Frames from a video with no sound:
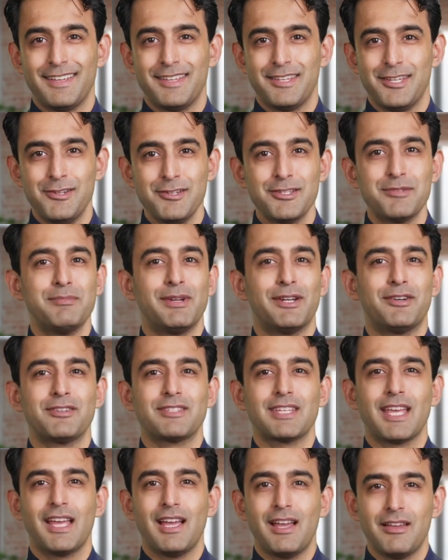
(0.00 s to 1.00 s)
Use
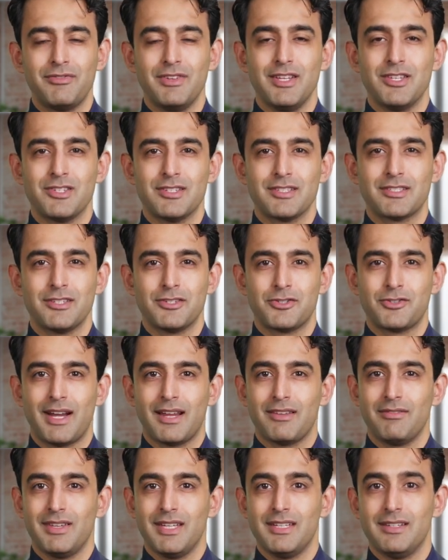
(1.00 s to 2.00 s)
Miro's AI features to
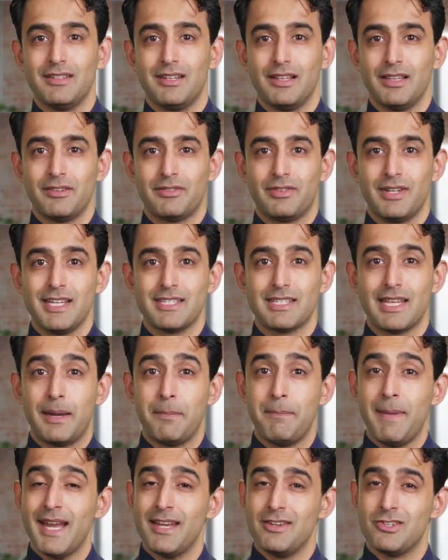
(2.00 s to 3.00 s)
track vendor deliveries and
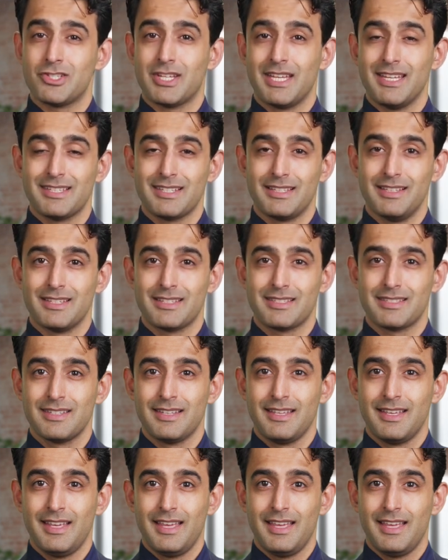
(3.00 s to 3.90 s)
manage guest lists,